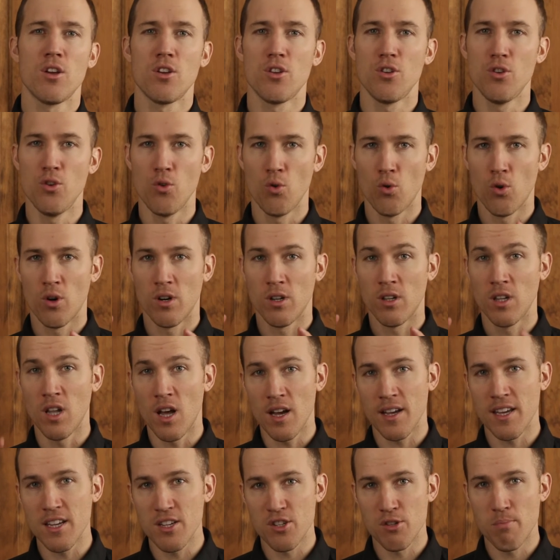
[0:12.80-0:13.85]
your
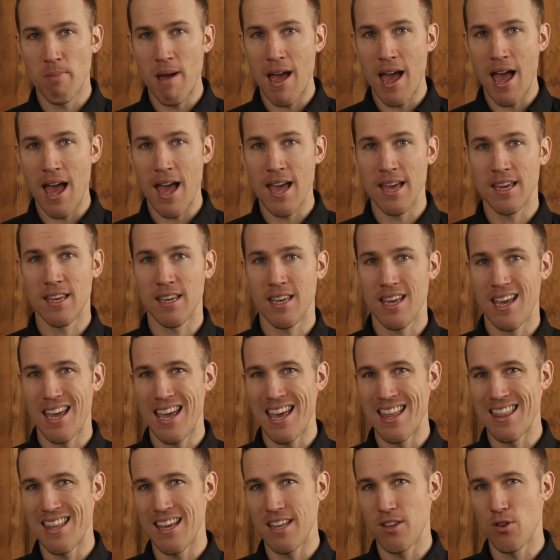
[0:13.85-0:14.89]
luggage bag,
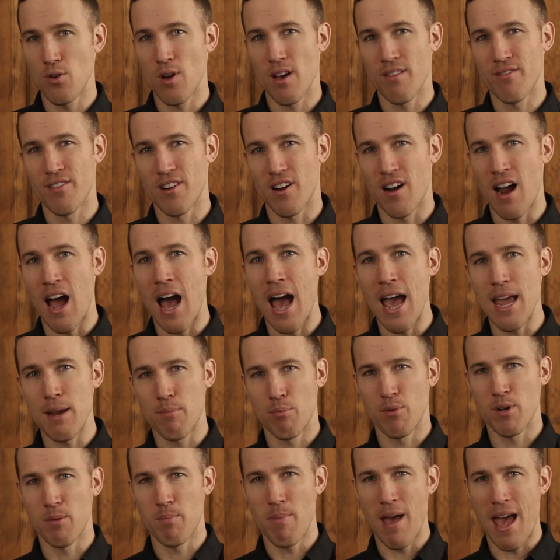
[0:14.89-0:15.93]
and then you have your
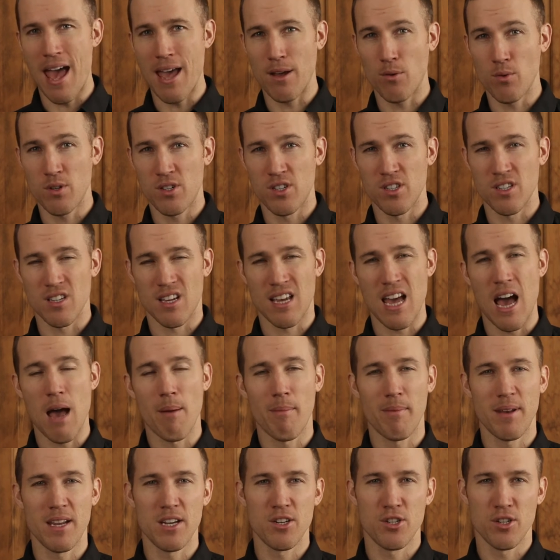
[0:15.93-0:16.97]
hybrid bag, which is a
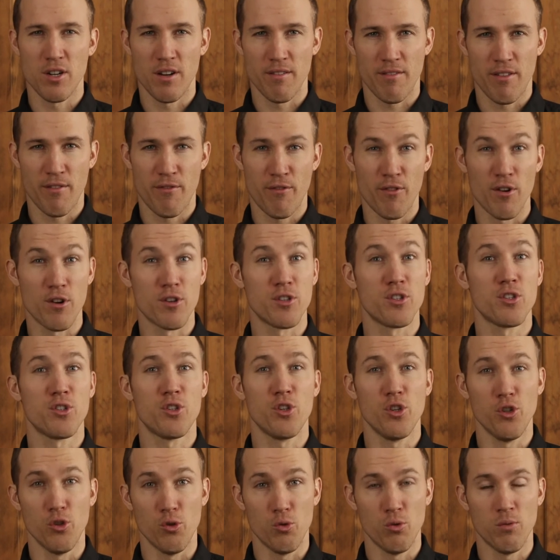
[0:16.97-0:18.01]
combination of the first
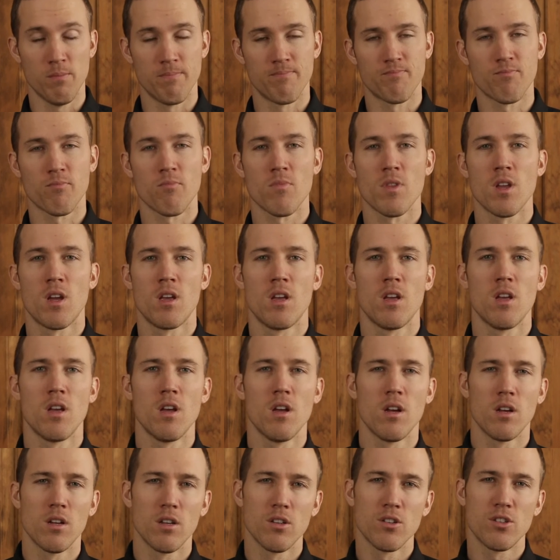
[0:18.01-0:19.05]
two.
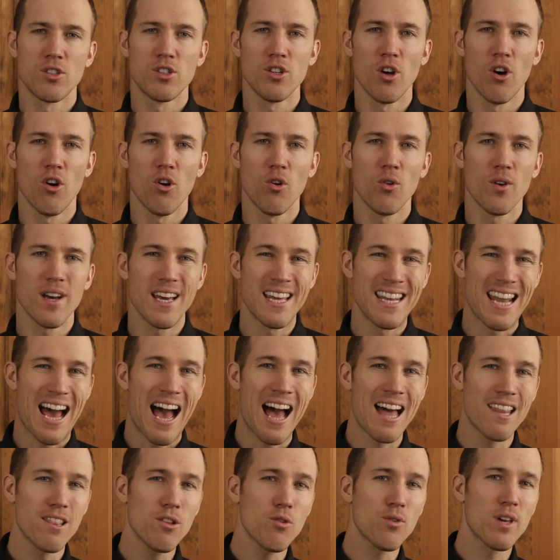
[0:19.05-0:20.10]
So an
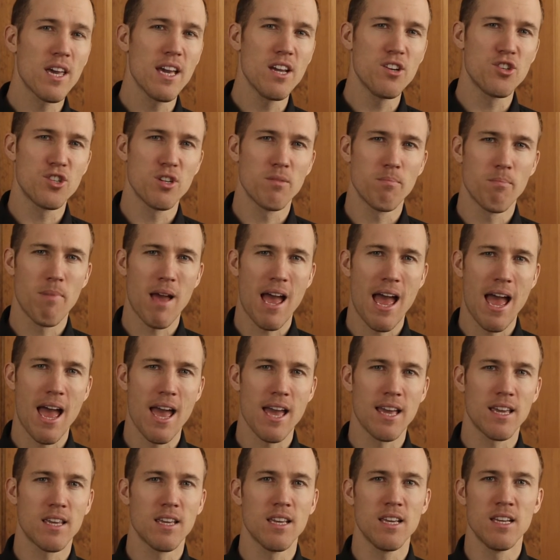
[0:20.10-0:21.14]
on-location
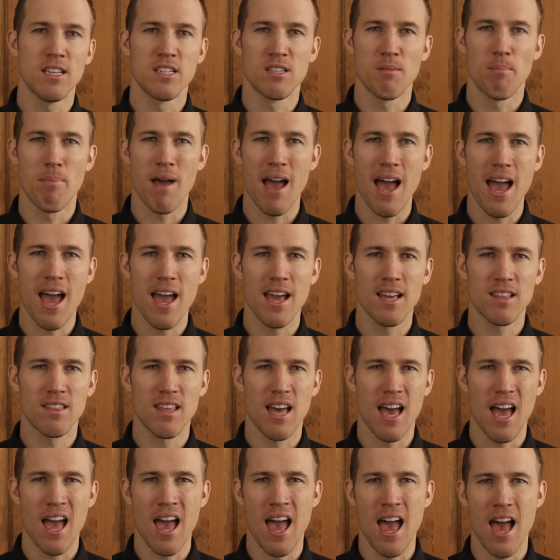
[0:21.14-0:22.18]
bag is a bag
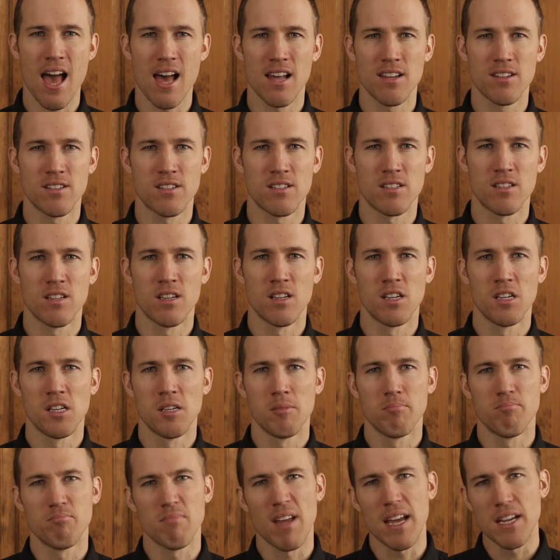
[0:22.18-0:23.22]
that has
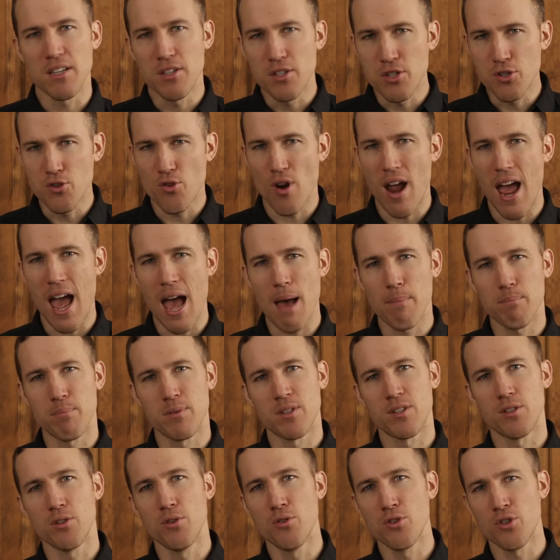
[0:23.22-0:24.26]
nice
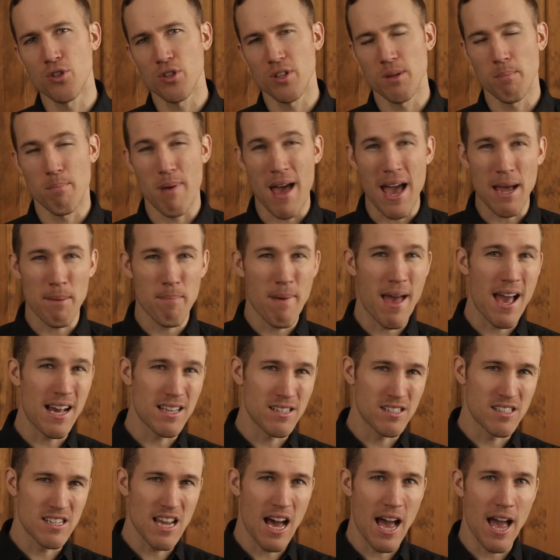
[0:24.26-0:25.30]
straps, usually backpack
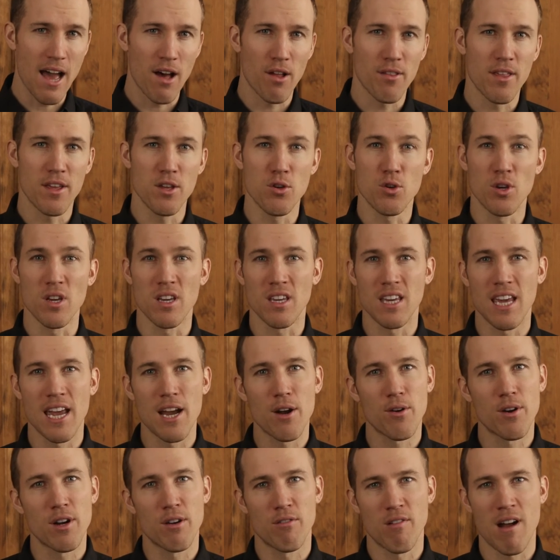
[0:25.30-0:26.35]
style, that you can
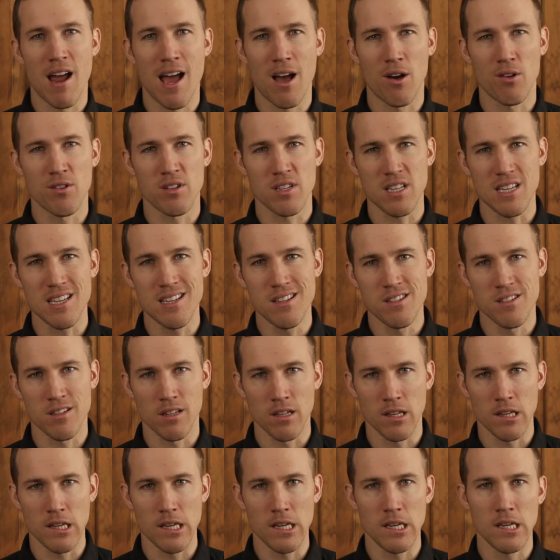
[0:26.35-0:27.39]
carry around
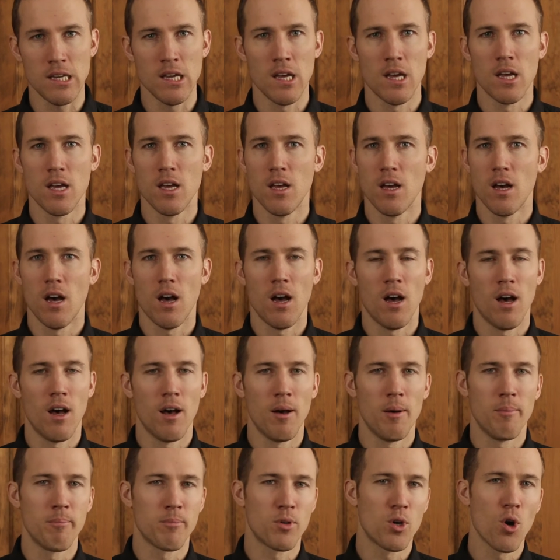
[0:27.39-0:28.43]
easily,
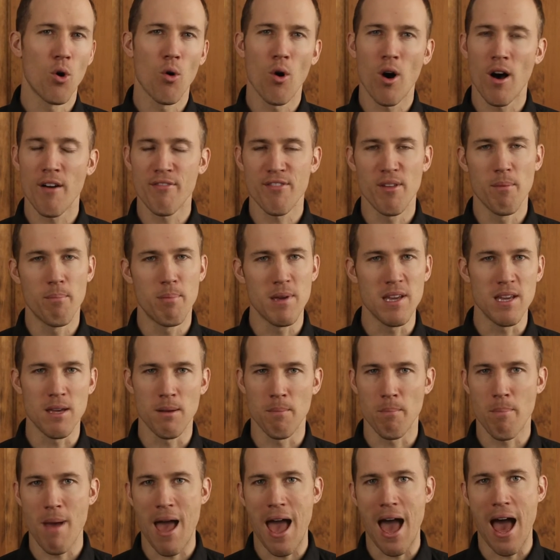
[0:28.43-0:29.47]
go off the
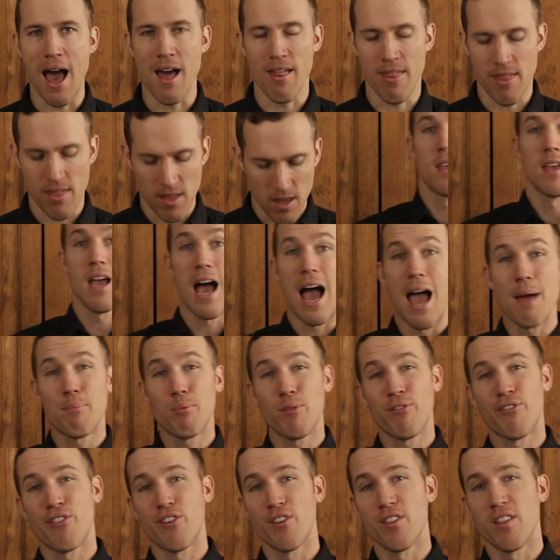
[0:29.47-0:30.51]
beaten path. I
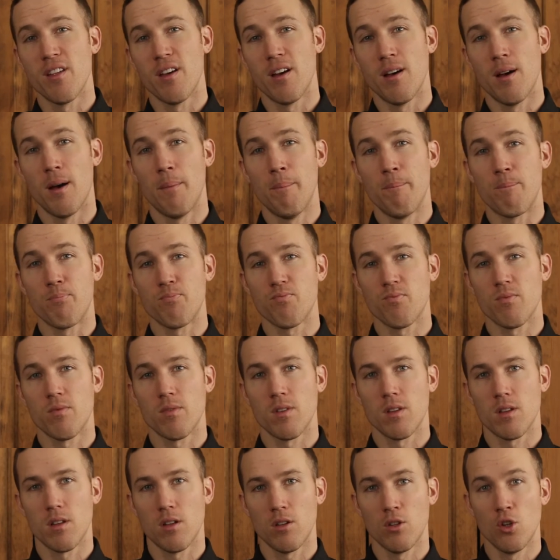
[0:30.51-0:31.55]
prefer the
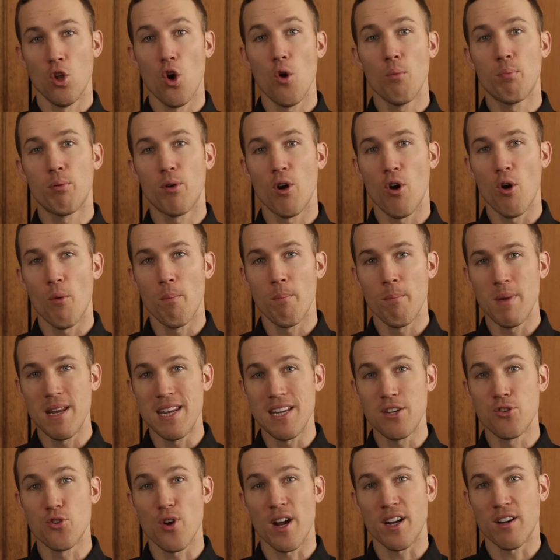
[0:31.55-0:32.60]
Lowepro
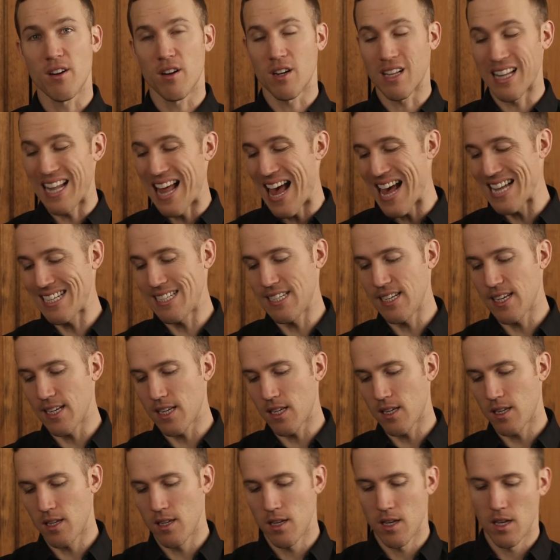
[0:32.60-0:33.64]
Mini Trekker
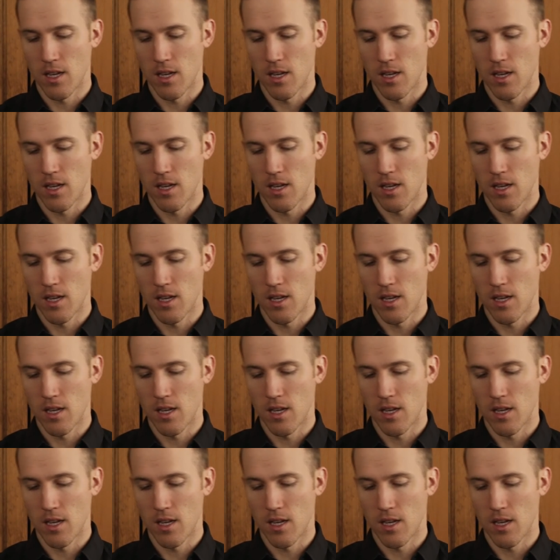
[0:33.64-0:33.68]
Classic.